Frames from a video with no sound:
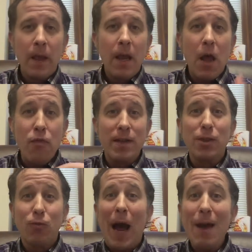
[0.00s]
And this
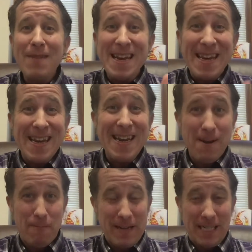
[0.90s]
is why we need
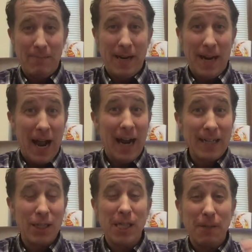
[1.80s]

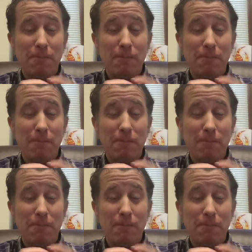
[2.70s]
epistemology,